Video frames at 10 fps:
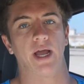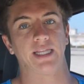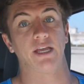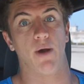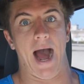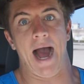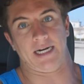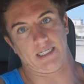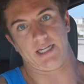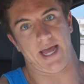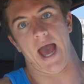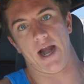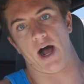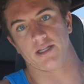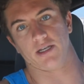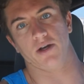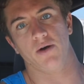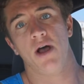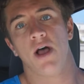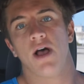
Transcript: weight that you actually cannot do.